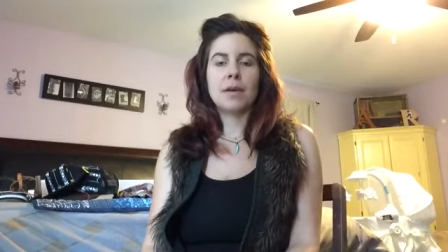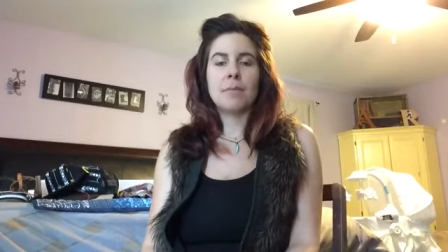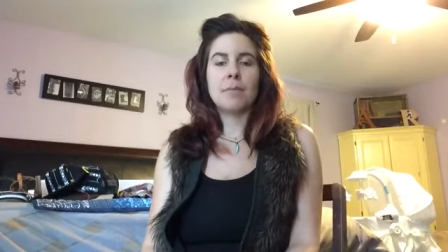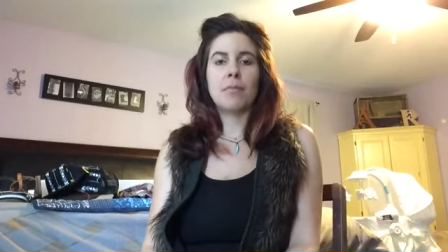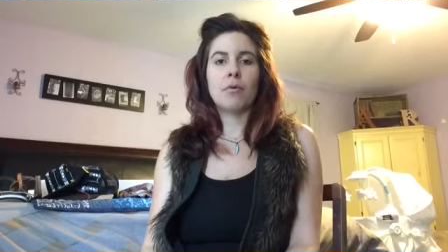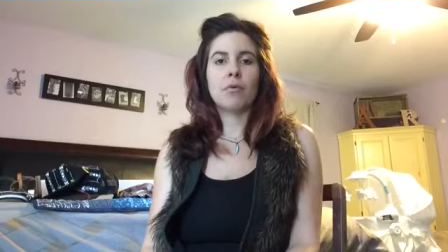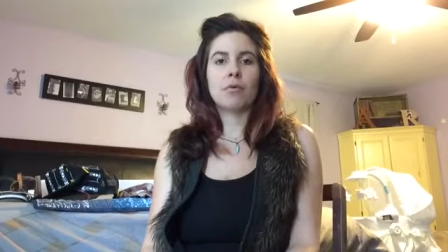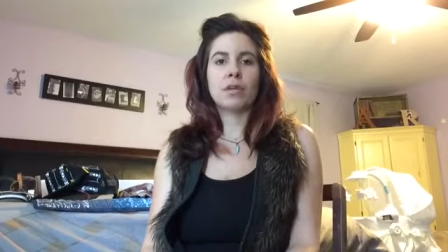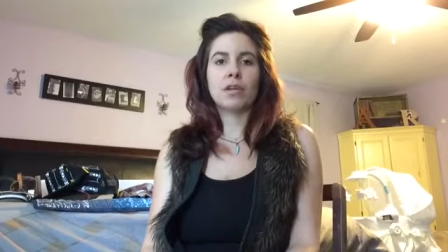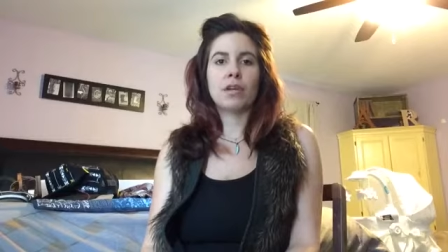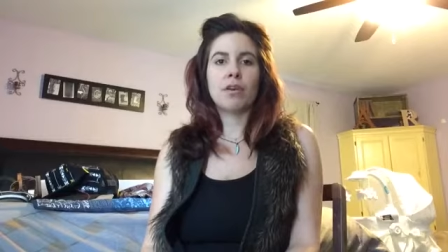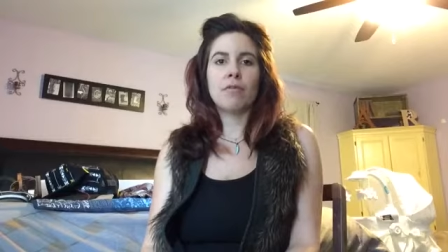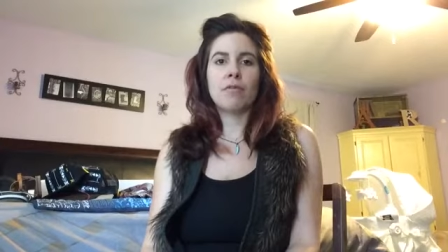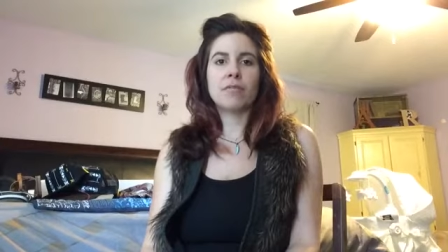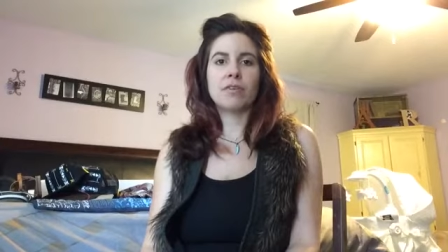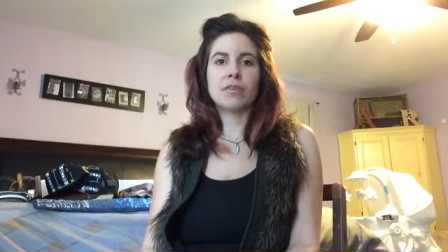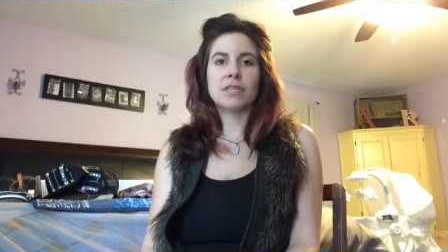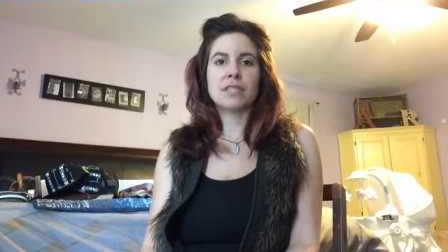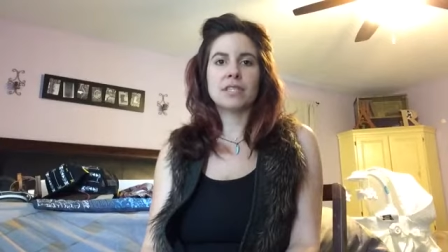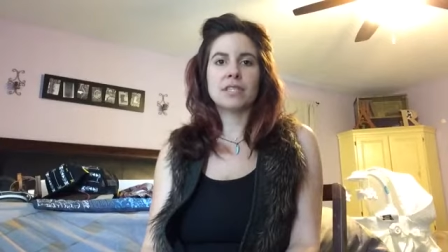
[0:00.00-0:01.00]
mulling
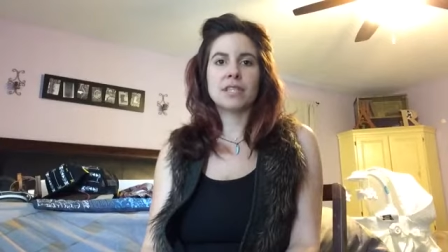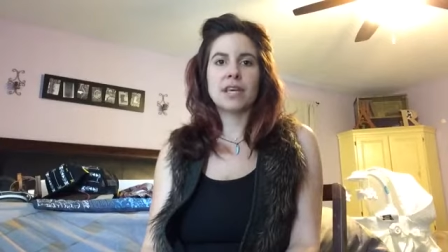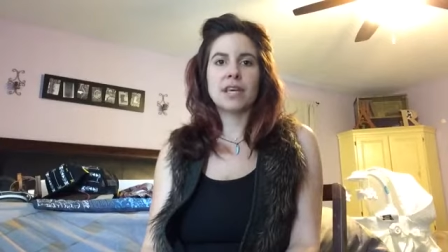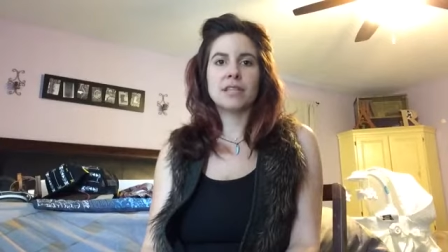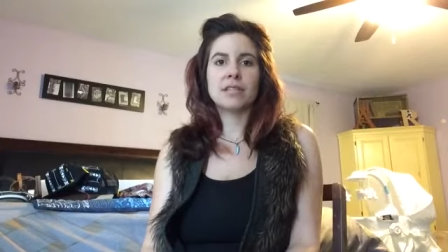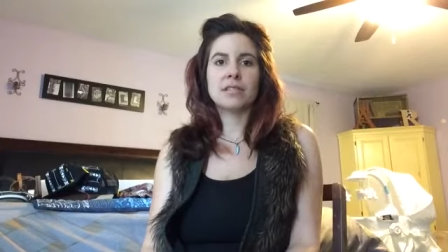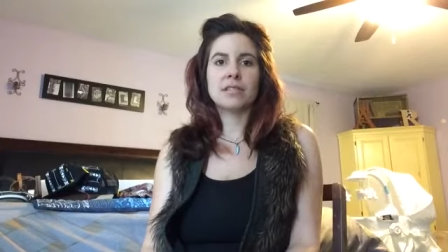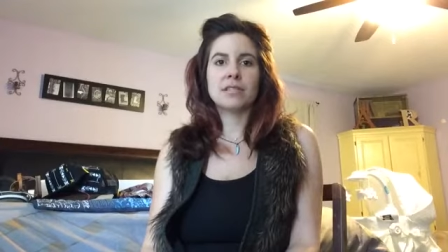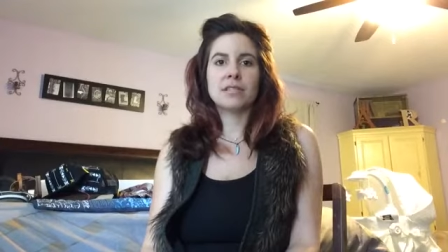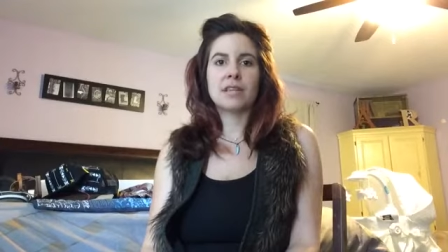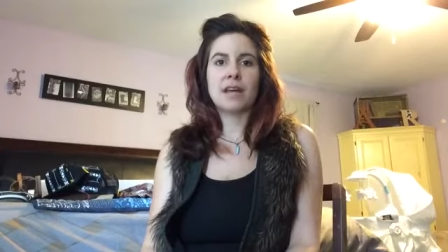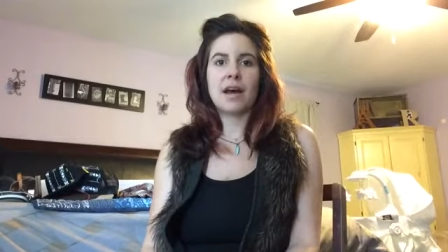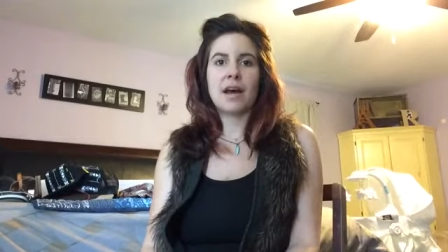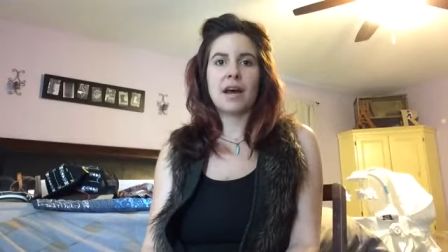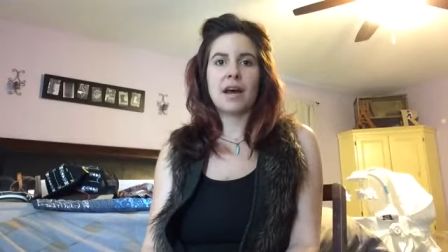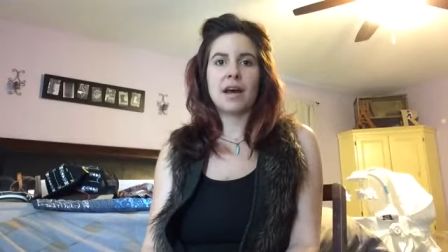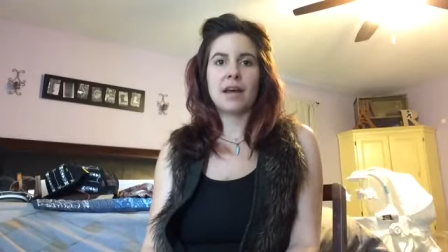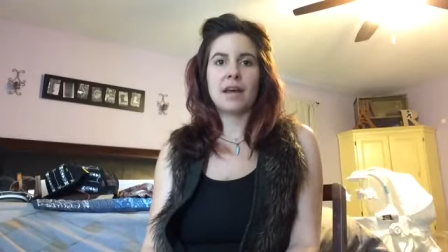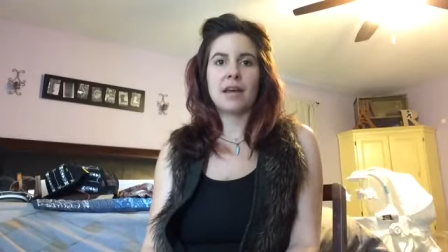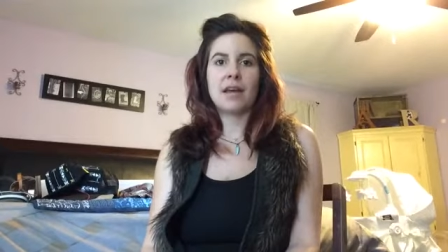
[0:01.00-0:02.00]
over since
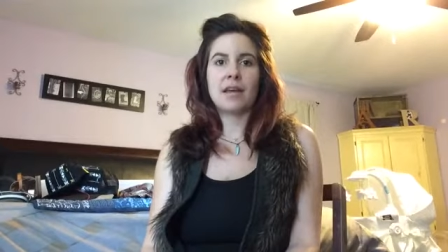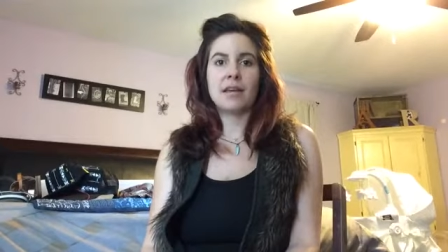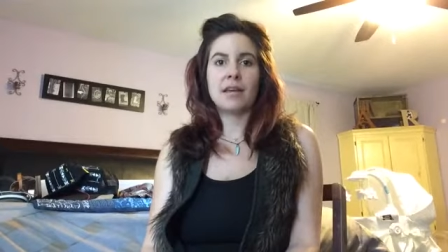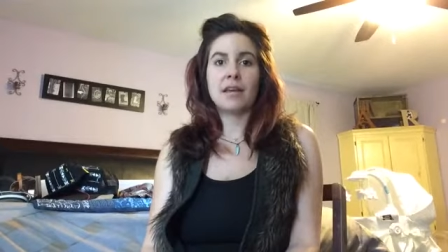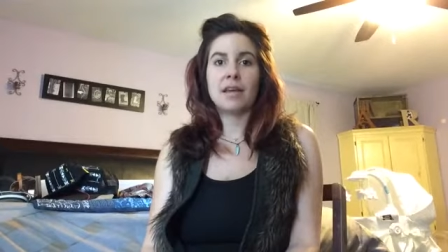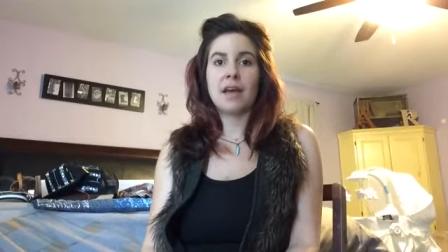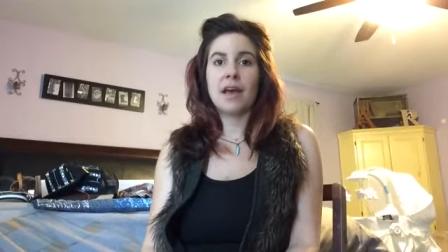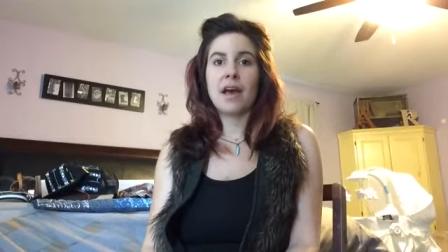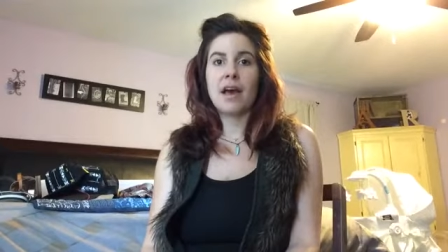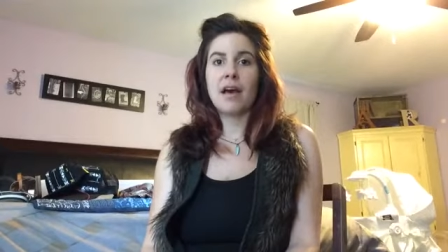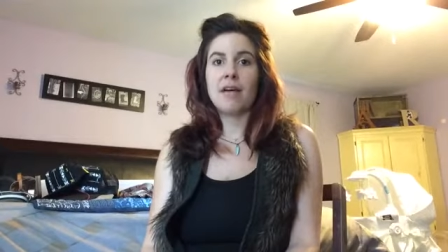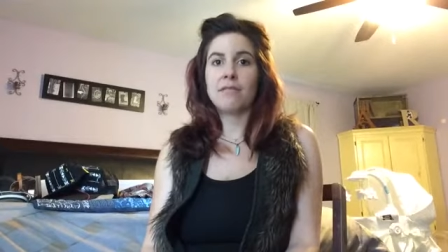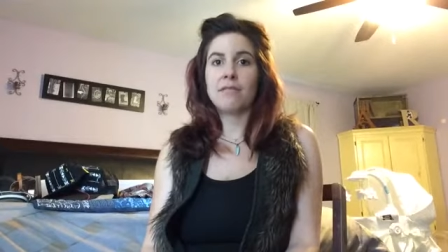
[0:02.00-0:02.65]
I have